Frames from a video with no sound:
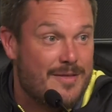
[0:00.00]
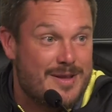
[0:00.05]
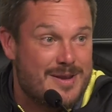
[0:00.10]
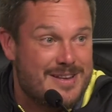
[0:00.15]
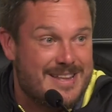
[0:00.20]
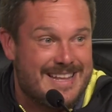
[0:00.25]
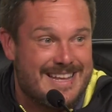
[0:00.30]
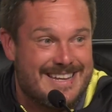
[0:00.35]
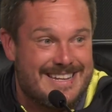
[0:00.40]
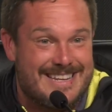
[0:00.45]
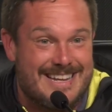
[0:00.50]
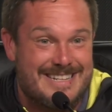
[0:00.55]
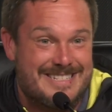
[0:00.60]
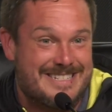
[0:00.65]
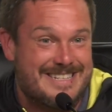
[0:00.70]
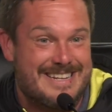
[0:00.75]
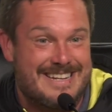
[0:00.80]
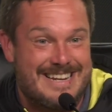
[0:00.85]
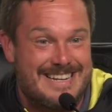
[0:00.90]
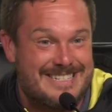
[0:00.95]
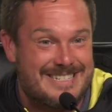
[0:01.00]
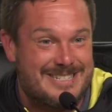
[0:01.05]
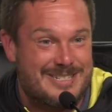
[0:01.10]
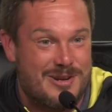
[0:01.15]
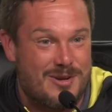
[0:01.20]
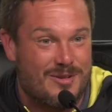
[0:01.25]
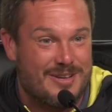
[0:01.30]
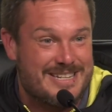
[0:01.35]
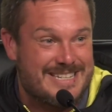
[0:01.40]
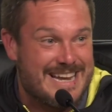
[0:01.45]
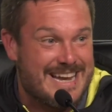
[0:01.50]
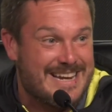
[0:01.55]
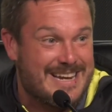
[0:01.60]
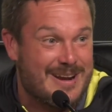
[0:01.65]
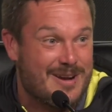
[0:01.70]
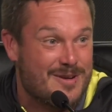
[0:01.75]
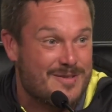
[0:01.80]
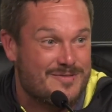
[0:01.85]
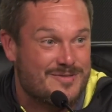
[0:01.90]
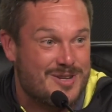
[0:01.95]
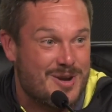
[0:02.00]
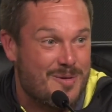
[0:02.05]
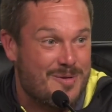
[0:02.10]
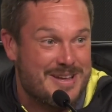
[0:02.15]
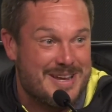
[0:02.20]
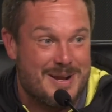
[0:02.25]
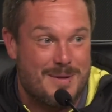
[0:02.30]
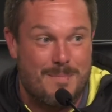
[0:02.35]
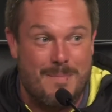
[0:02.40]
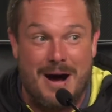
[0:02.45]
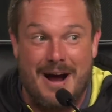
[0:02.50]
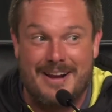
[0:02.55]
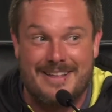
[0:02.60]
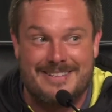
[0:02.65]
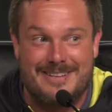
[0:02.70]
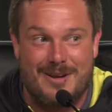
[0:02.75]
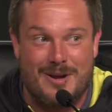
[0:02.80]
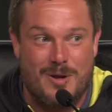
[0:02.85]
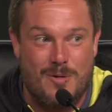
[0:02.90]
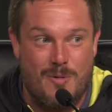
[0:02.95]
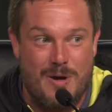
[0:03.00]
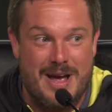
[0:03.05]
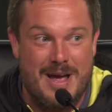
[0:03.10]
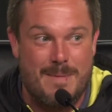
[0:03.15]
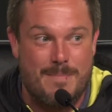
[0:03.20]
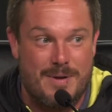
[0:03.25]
that it doesn't necessarily take care of Tony in a monetary way,